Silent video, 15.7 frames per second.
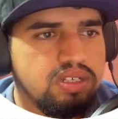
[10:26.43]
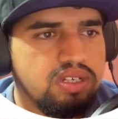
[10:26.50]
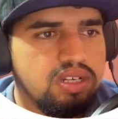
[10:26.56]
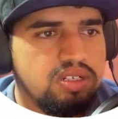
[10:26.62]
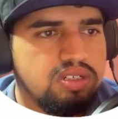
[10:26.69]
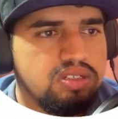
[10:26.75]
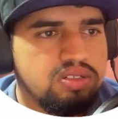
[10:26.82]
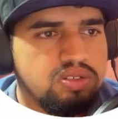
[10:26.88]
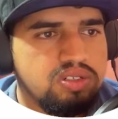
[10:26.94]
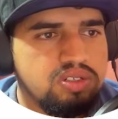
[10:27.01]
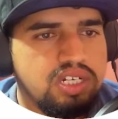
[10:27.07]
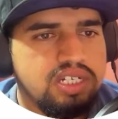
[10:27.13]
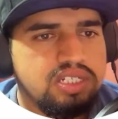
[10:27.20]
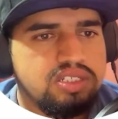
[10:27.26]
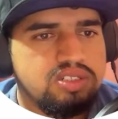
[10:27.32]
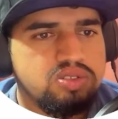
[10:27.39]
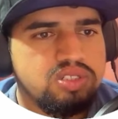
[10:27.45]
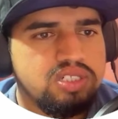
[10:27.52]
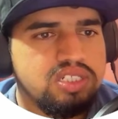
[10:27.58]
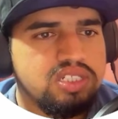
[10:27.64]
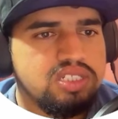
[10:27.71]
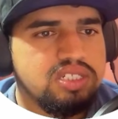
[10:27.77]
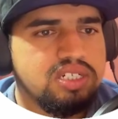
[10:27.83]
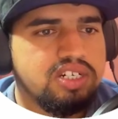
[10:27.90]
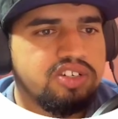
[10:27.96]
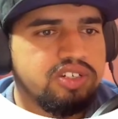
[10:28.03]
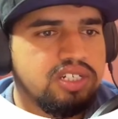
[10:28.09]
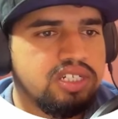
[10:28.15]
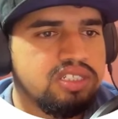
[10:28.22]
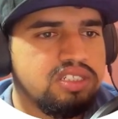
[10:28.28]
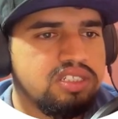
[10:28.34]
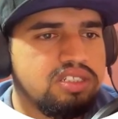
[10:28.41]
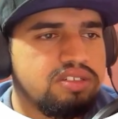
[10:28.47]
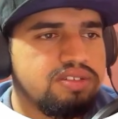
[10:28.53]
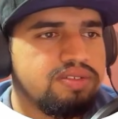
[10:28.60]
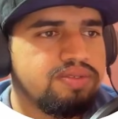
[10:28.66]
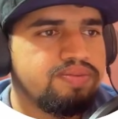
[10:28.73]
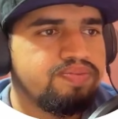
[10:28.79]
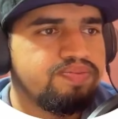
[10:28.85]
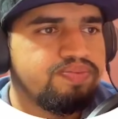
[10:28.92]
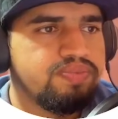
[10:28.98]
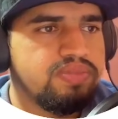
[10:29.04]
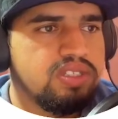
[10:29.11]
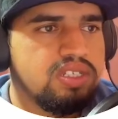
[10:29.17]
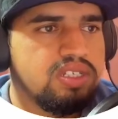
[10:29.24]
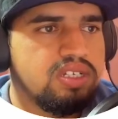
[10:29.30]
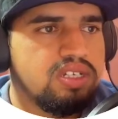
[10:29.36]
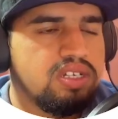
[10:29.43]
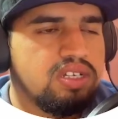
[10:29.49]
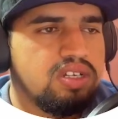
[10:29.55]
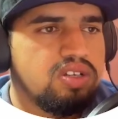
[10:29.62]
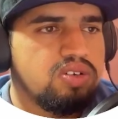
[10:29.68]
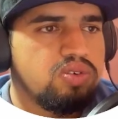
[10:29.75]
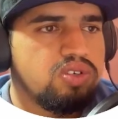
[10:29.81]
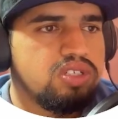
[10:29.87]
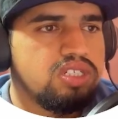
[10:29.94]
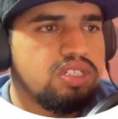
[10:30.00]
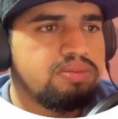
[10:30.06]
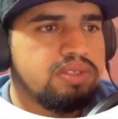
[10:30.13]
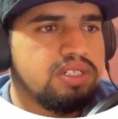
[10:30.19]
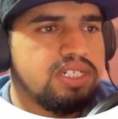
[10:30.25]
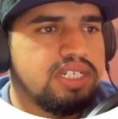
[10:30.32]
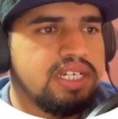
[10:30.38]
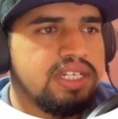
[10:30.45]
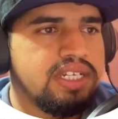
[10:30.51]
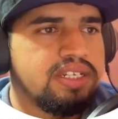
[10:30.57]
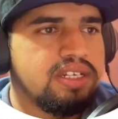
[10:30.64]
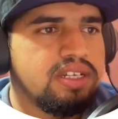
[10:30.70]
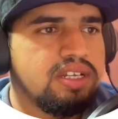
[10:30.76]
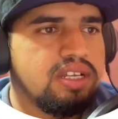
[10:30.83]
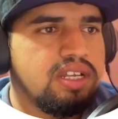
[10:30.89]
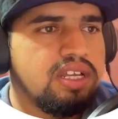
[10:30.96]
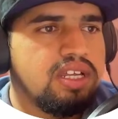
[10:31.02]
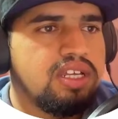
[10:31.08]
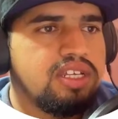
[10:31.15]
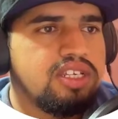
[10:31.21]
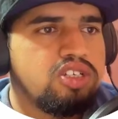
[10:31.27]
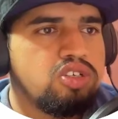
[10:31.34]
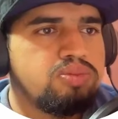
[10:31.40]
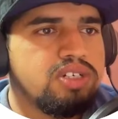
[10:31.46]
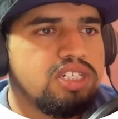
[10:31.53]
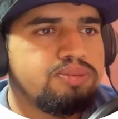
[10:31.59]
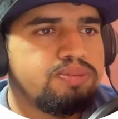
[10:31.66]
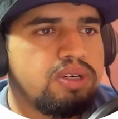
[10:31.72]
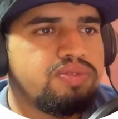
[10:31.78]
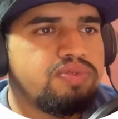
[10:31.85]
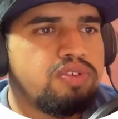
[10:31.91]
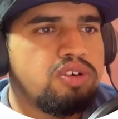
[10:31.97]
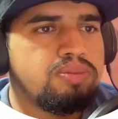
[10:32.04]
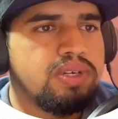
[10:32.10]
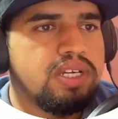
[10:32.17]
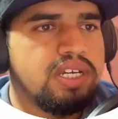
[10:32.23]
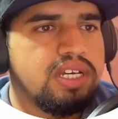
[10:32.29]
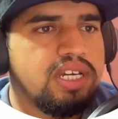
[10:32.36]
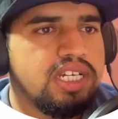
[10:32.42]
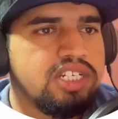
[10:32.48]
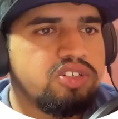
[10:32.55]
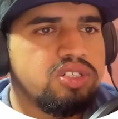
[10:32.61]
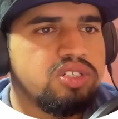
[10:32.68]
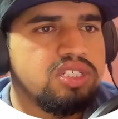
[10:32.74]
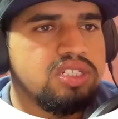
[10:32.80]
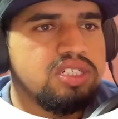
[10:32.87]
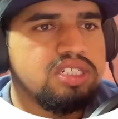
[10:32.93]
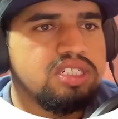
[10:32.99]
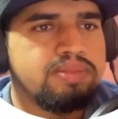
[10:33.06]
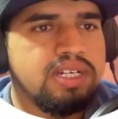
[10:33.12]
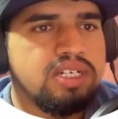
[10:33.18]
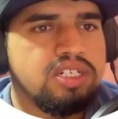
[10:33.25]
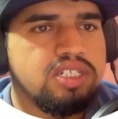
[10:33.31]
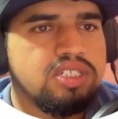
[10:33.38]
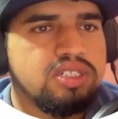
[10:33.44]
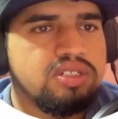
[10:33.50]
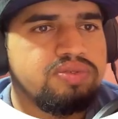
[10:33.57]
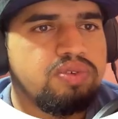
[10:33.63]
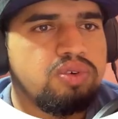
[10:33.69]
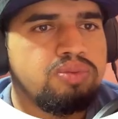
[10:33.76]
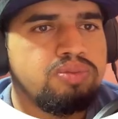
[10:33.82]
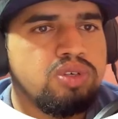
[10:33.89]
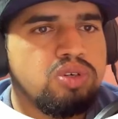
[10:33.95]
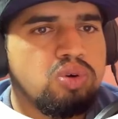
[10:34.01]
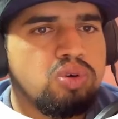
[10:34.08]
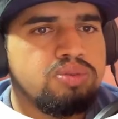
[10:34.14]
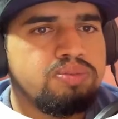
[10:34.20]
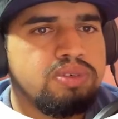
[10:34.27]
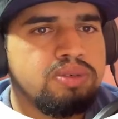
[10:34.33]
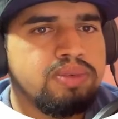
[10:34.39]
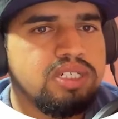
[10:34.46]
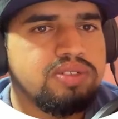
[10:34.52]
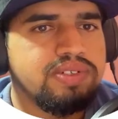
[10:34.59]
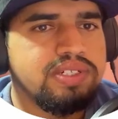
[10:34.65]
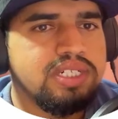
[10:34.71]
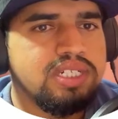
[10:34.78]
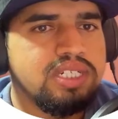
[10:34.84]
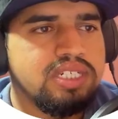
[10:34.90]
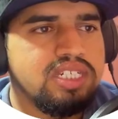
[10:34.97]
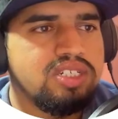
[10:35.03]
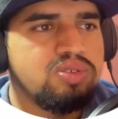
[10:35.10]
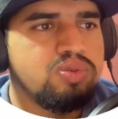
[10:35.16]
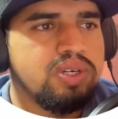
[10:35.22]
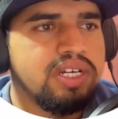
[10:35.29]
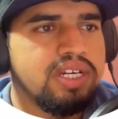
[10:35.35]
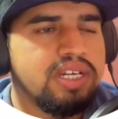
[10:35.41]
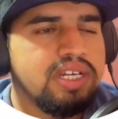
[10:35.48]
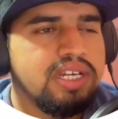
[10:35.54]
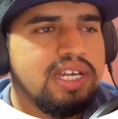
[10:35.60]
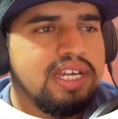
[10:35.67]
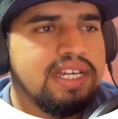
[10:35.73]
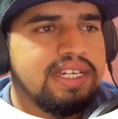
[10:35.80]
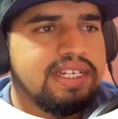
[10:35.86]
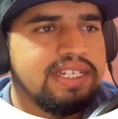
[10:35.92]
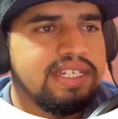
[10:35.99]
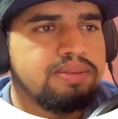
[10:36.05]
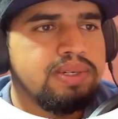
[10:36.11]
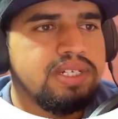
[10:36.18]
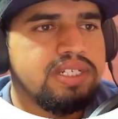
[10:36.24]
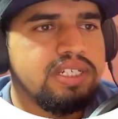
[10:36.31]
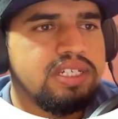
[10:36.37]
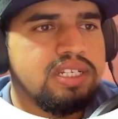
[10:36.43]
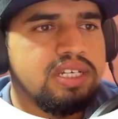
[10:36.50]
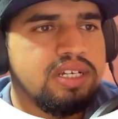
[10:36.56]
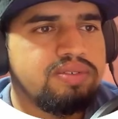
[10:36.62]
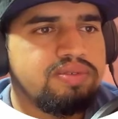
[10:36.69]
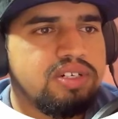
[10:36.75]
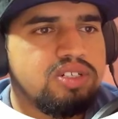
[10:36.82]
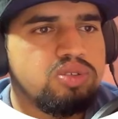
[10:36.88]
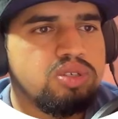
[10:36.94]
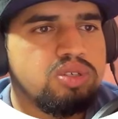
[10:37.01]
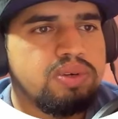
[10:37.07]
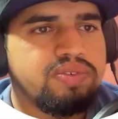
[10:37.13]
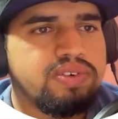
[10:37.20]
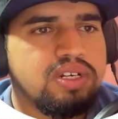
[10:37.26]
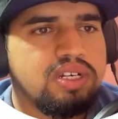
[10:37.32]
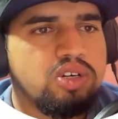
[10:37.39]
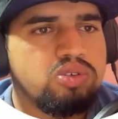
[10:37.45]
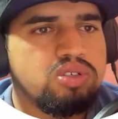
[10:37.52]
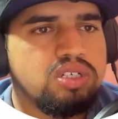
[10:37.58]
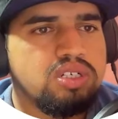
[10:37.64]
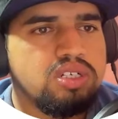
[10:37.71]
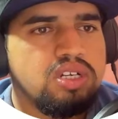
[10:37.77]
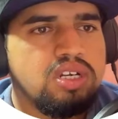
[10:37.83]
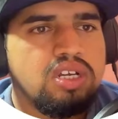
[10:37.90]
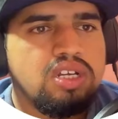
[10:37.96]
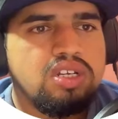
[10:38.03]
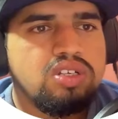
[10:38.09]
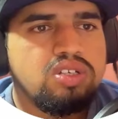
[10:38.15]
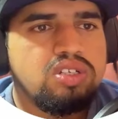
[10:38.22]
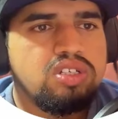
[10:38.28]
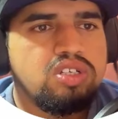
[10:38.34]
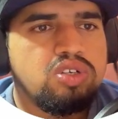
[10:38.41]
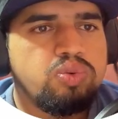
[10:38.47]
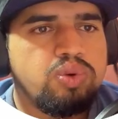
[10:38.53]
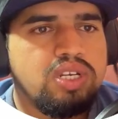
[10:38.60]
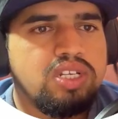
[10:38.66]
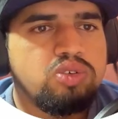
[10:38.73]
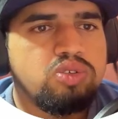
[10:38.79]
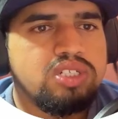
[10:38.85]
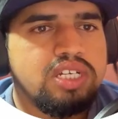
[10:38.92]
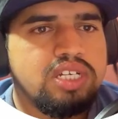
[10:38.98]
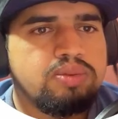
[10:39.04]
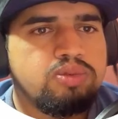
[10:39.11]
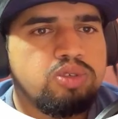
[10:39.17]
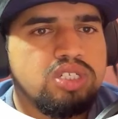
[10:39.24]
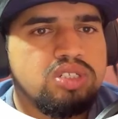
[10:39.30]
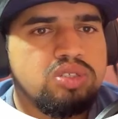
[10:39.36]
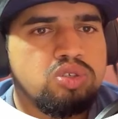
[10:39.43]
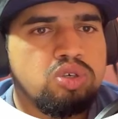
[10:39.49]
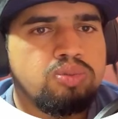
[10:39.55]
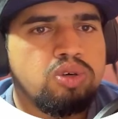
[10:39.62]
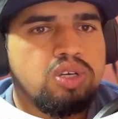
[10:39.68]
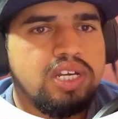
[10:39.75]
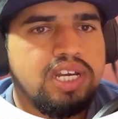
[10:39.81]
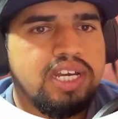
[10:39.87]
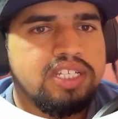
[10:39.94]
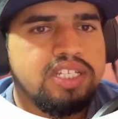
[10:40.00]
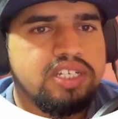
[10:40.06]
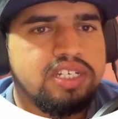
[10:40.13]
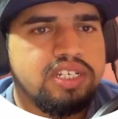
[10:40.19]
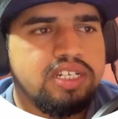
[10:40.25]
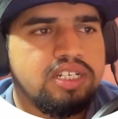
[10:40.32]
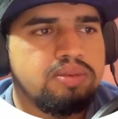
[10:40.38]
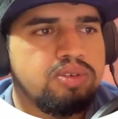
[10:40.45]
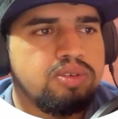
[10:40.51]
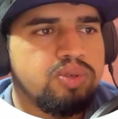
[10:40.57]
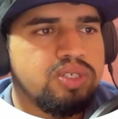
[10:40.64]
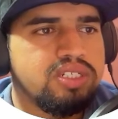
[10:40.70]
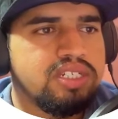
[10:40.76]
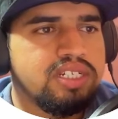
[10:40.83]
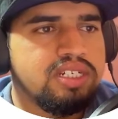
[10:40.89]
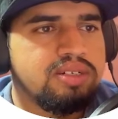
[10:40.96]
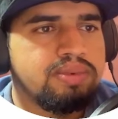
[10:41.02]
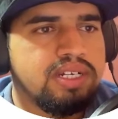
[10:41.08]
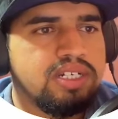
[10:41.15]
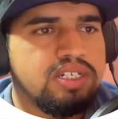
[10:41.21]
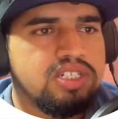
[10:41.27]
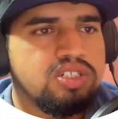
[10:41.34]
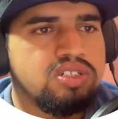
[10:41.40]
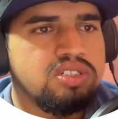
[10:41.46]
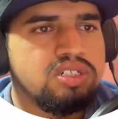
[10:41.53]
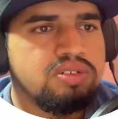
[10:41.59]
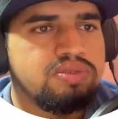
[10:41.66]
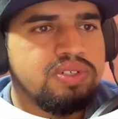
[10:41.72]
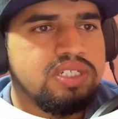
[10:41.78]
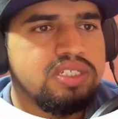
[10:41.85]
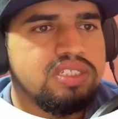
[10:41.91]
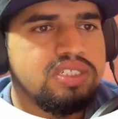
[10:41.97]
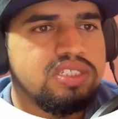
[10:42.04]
So yeah, so this is the correct answer. Question number 10. You must perform a heterogeneous migration from your on-premise facility to a database in a virtual private cloud. You will use AWS Noble Edge and AWS Data Migration Service.